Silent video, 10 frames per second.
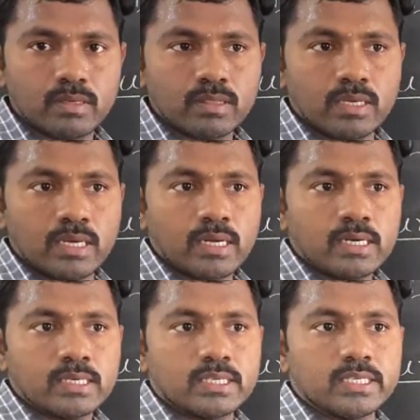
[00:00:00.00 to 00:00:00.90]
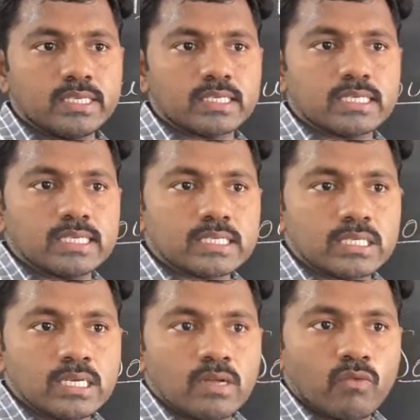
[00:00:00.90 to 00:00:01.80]
They didn't
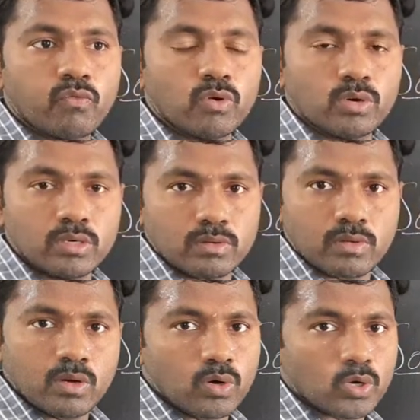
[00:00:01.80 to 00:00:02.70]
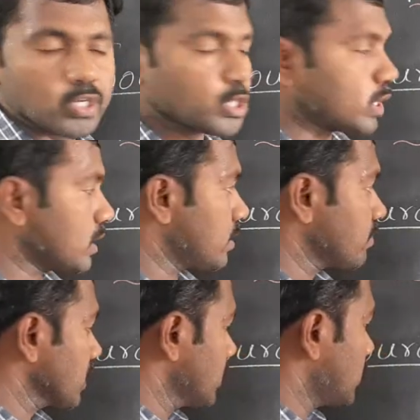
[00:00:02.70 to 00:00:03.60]
get food. Okay,
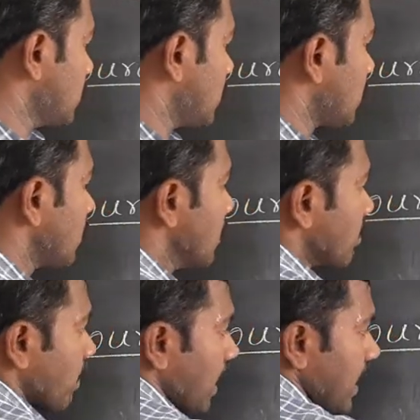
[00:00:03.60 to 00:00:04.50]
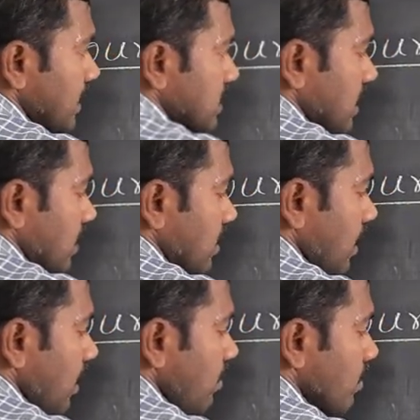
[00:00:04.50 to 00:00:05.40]
children. Here, plants are the
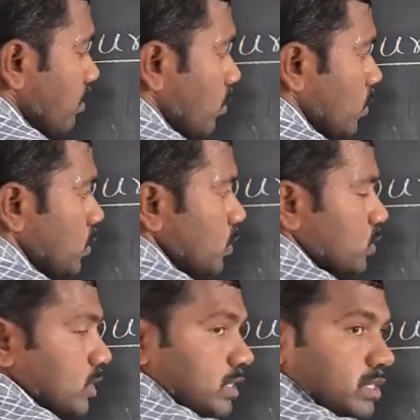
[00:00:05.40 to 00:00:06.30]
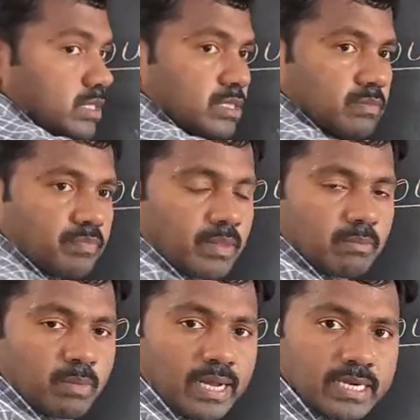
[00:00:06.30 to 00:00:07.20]
producers.
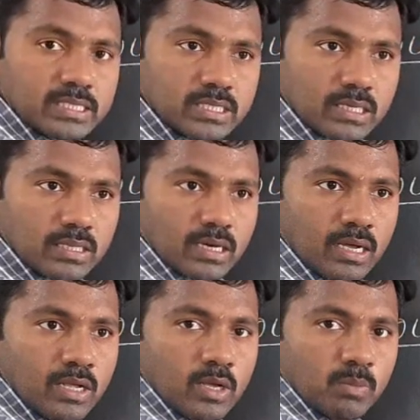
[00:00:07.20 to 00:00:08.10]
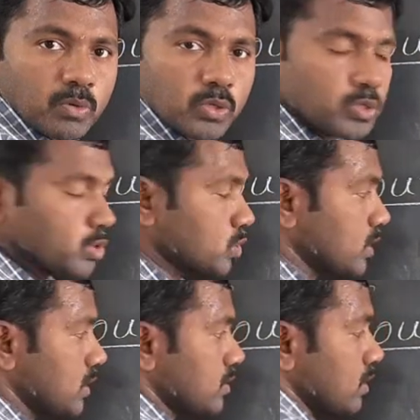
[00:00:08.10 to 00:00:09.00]
Plants are the
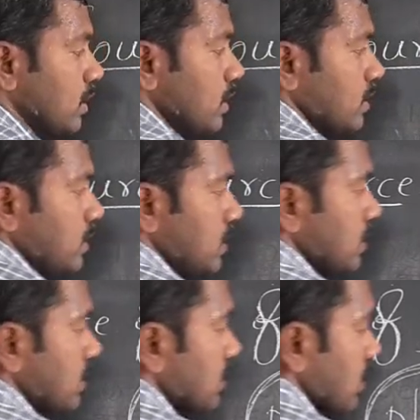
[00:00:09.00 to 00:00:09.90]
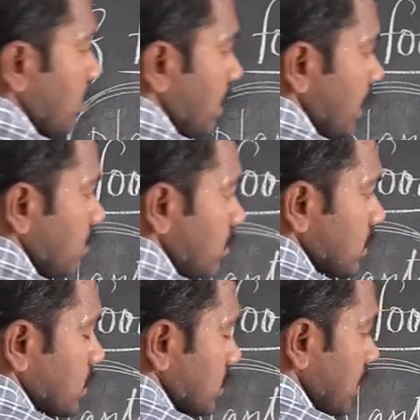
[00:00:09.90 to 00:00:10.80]
producers. Here, some animals
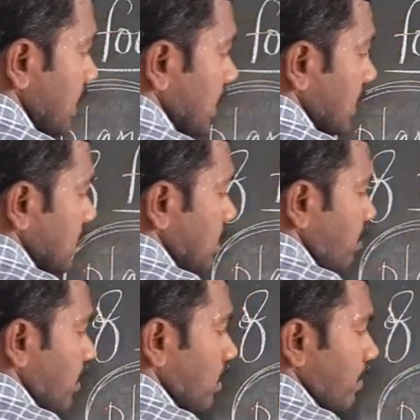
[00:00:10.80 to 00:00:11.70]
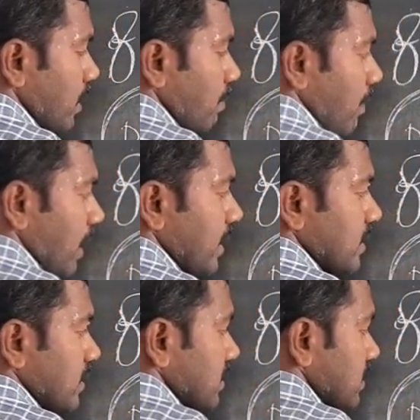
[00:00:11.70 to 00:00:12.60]
directly depend upon a
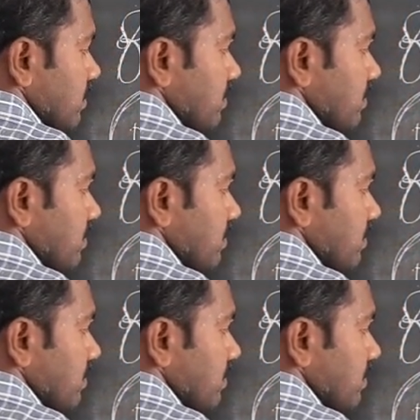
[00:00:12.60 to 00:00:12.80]
plant.